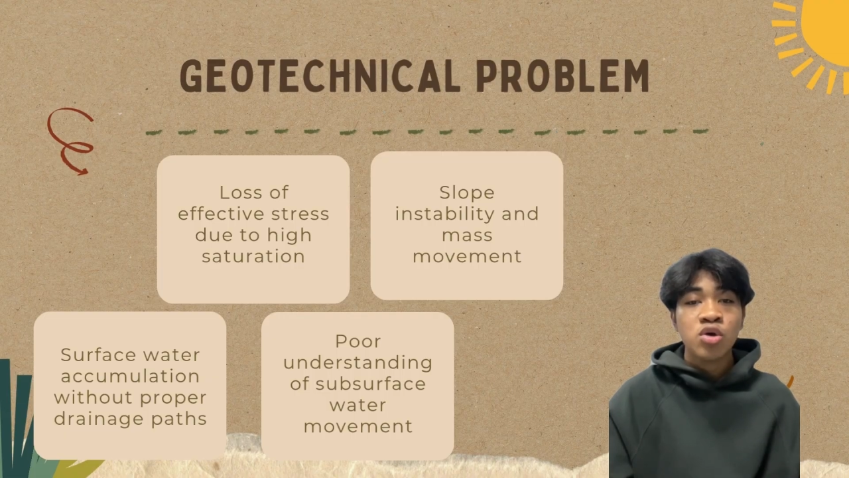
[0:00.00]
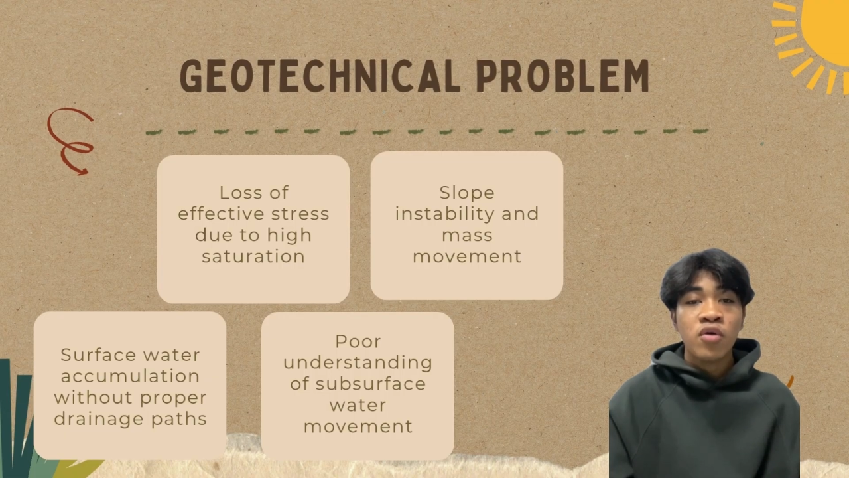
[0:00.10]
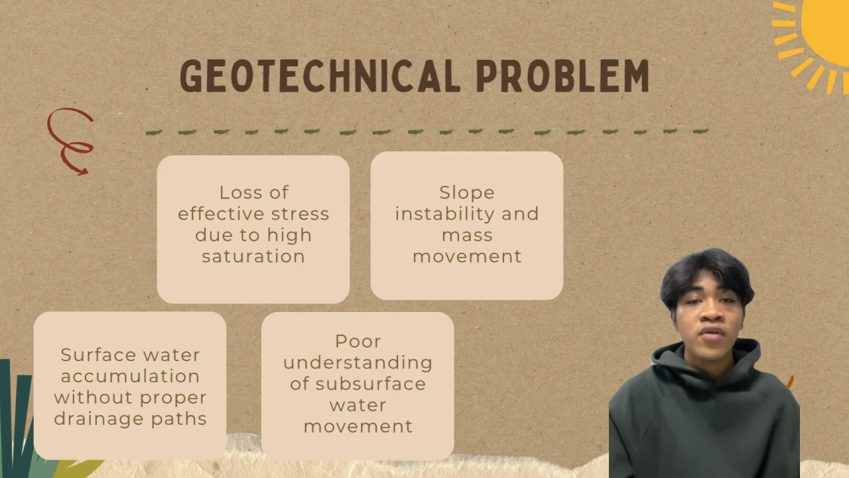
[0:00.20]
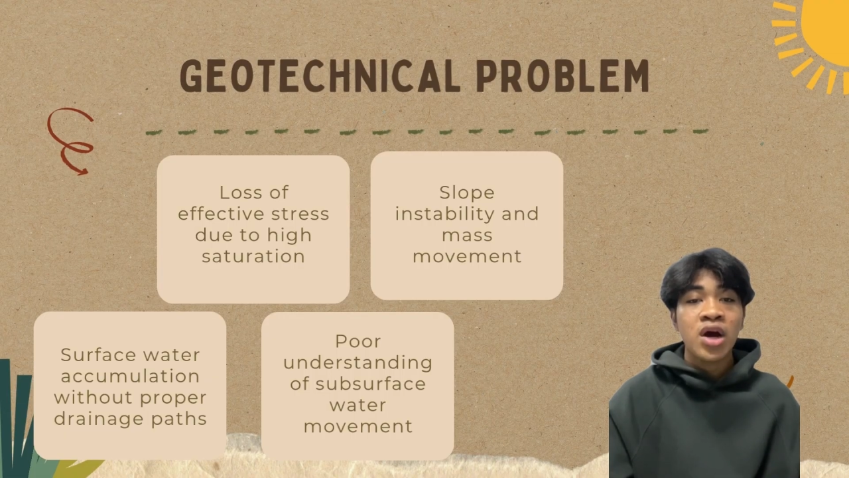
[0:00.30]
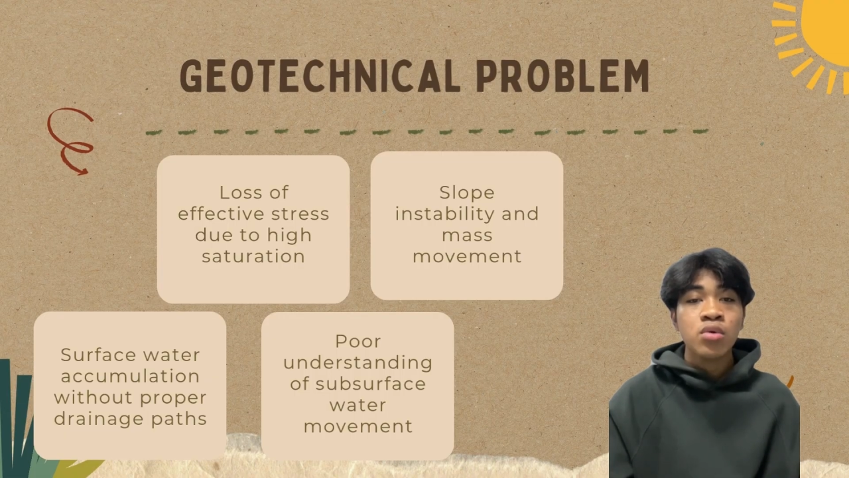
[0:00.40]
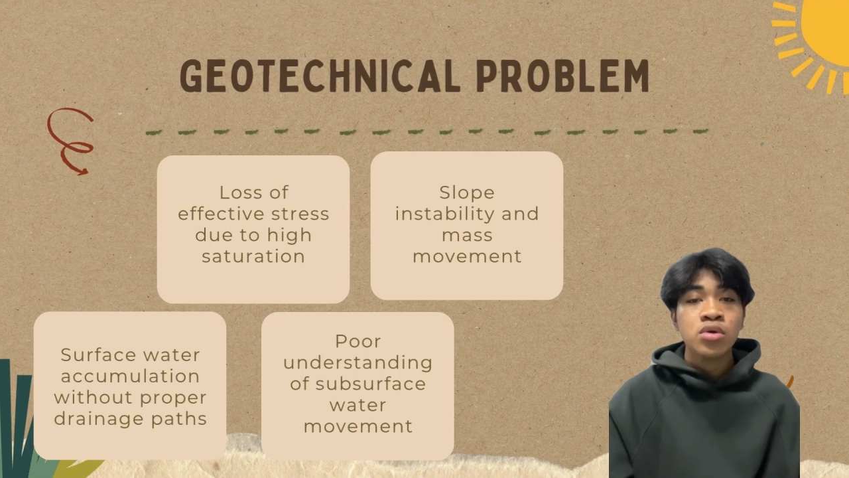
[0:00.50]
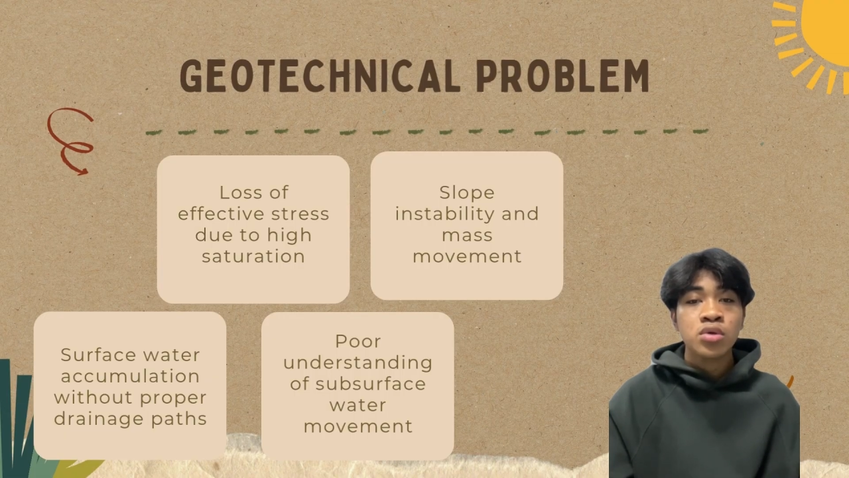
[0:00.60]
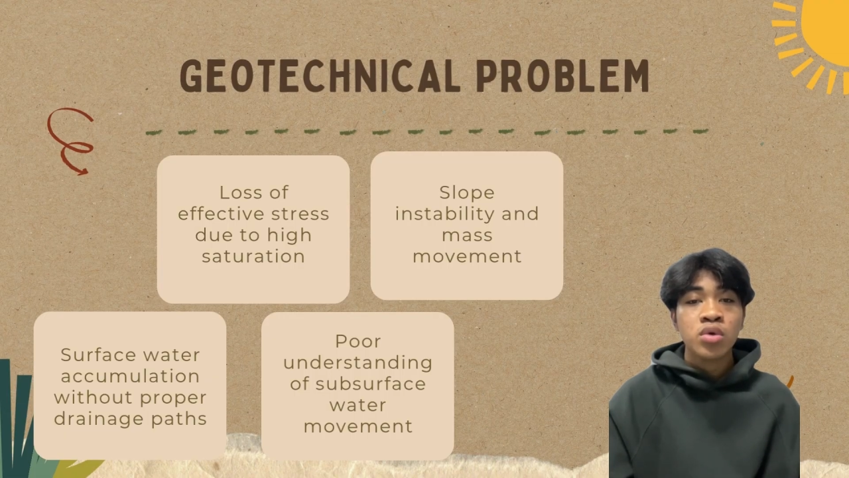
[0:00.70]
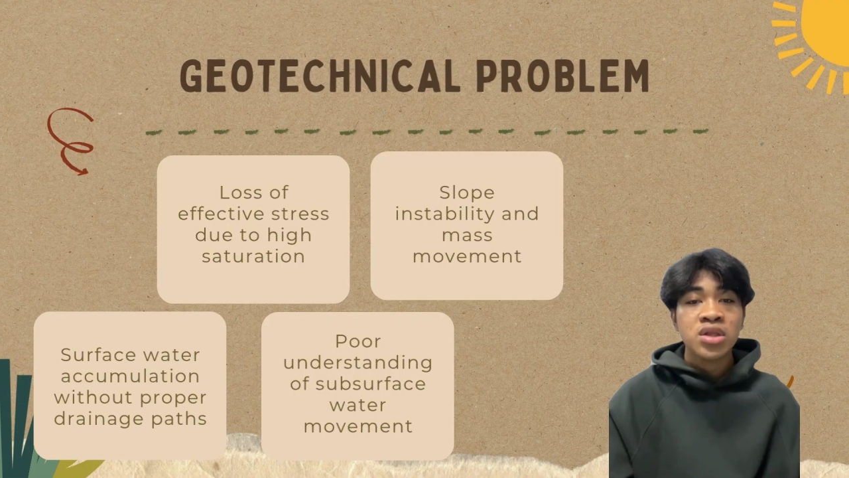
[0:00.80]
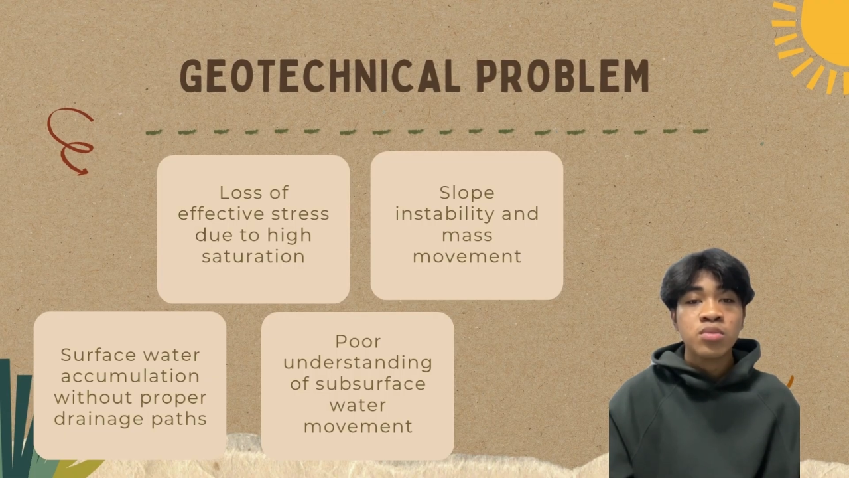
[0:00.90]
of how
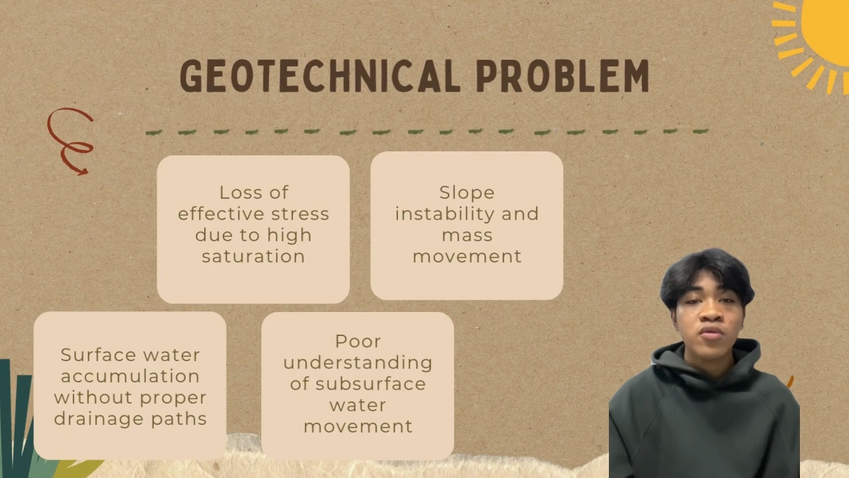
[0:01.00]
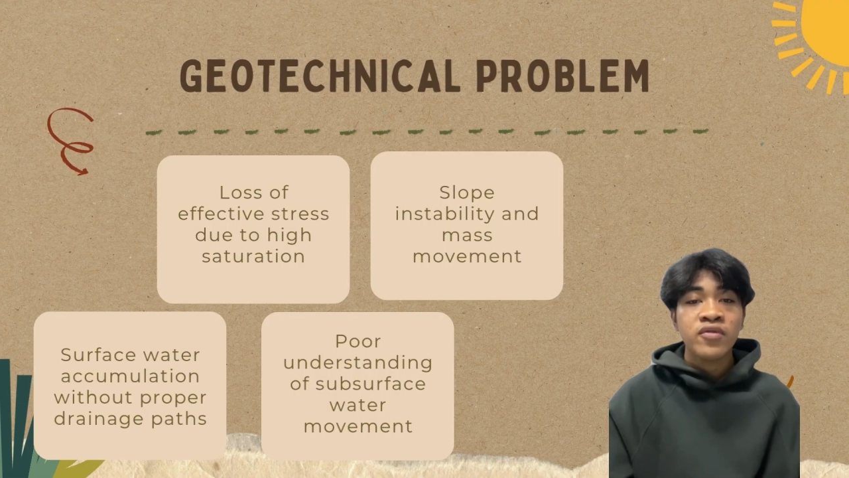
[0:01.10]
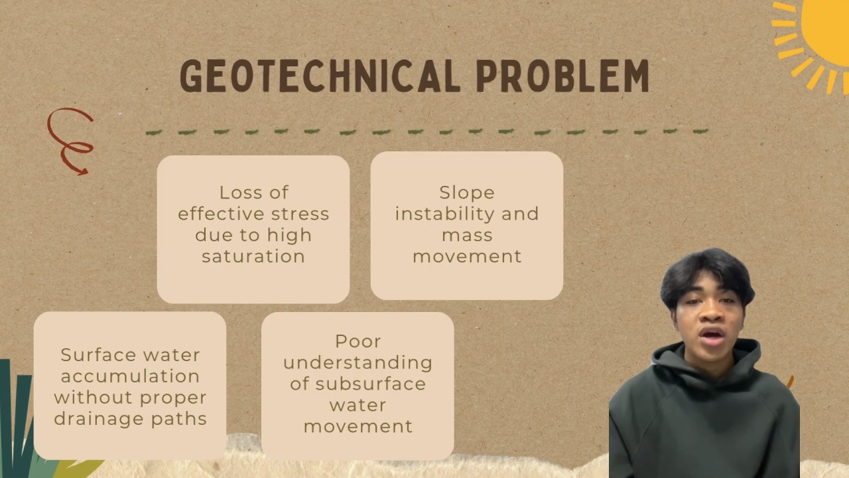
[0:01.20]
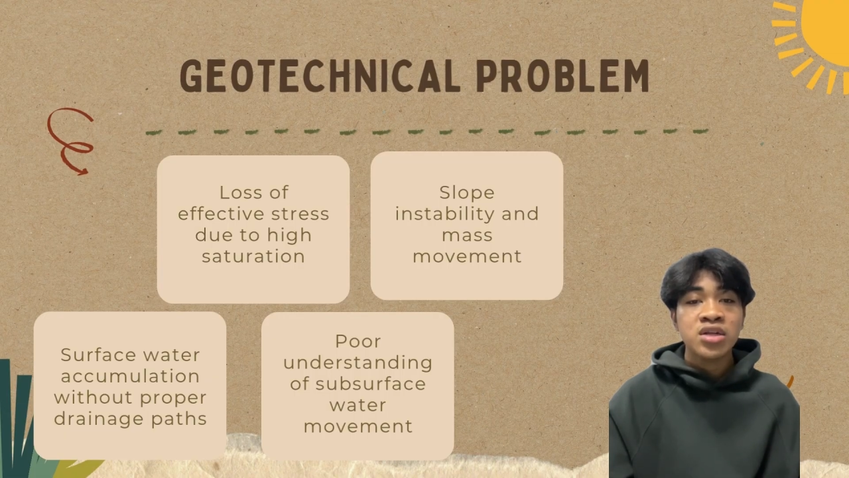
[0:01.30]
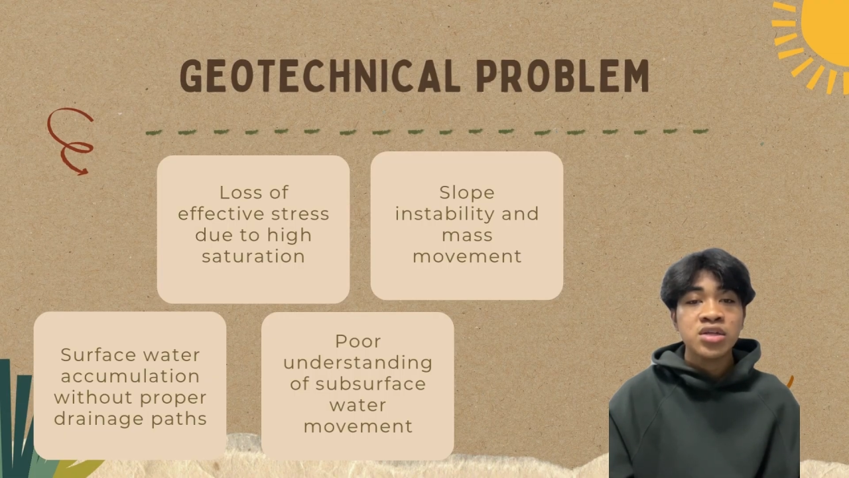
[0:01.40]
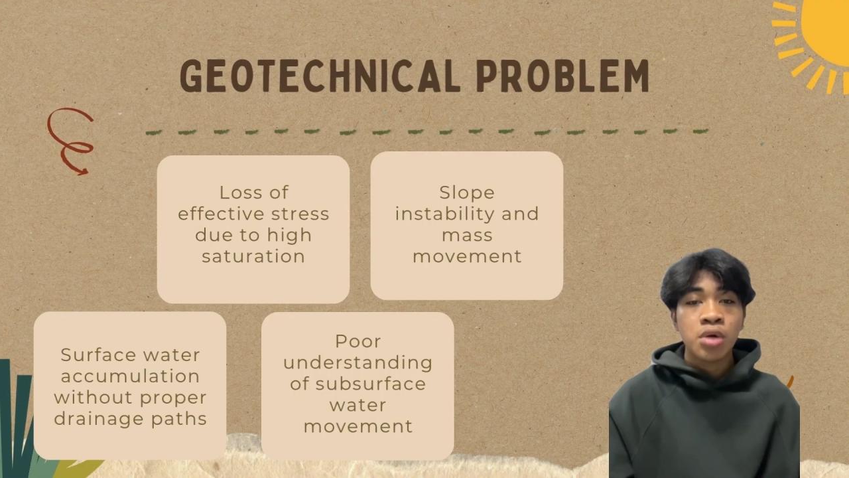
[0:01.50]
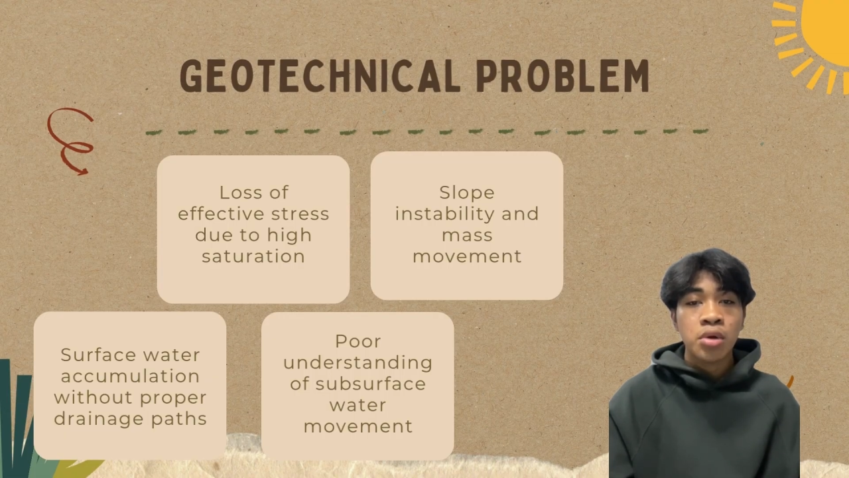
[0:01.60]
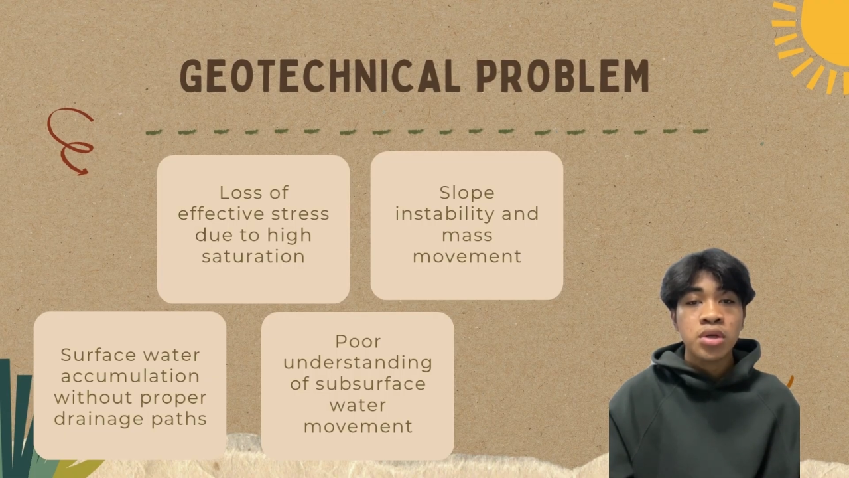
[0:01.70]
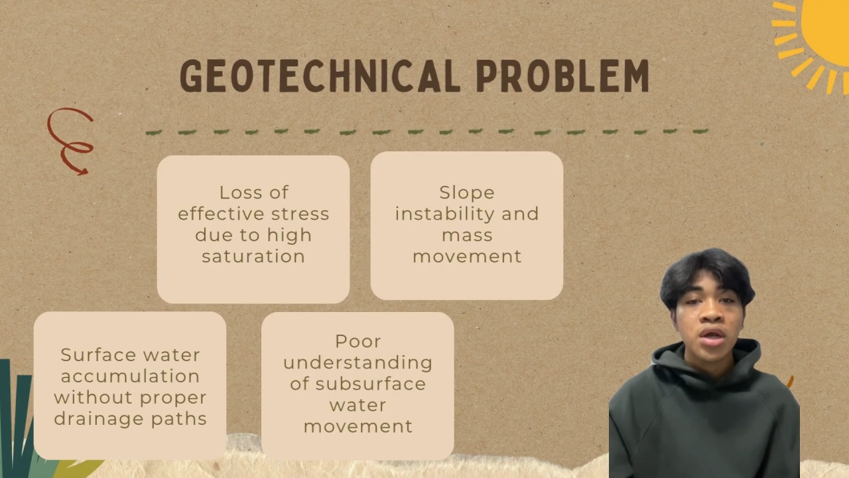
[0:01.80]
groundwater moves underground,